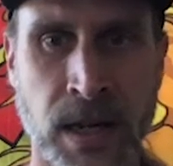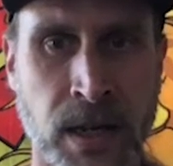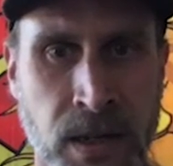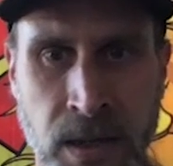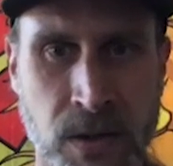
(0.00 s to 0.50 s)

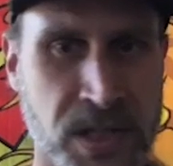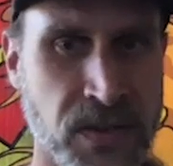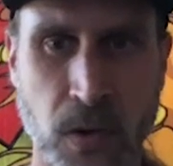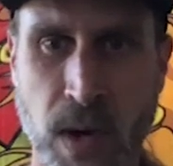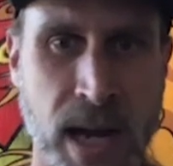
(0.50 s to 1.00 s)
you know,
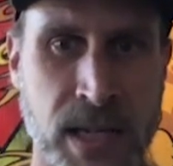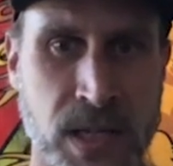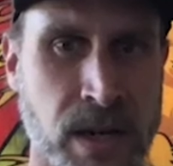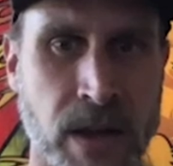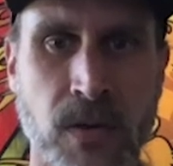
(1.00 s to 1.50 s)
civil rights
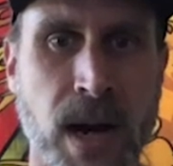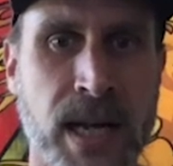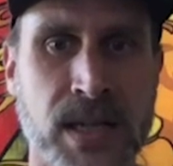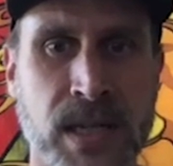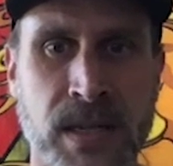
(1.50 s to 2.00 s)
and
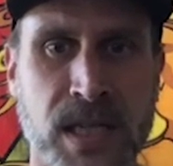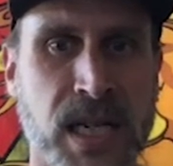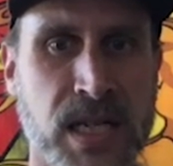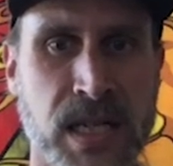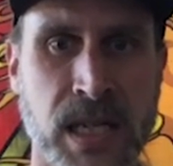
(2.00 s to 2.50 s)
otherwise in the
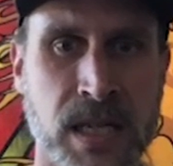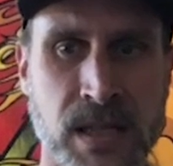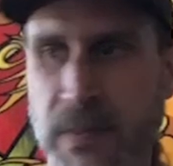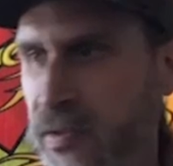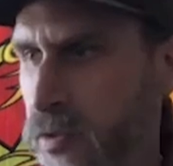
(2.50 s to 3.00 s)
60s.
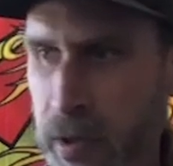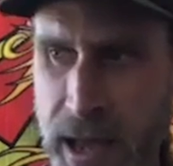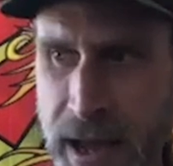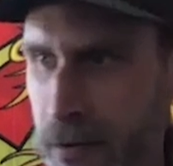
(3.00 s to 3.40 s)
And before that, it